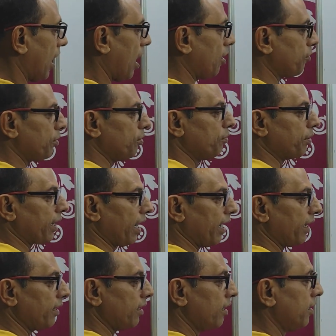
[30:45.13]
now you
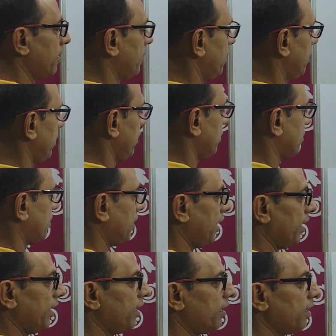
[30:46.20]
can
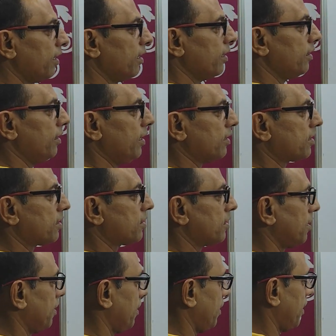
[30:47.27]
see
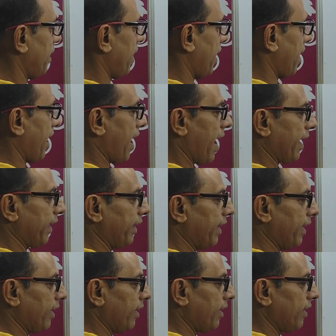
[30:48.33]
this
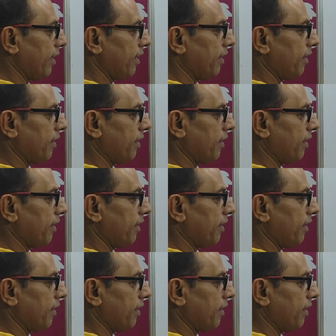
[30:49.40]
angle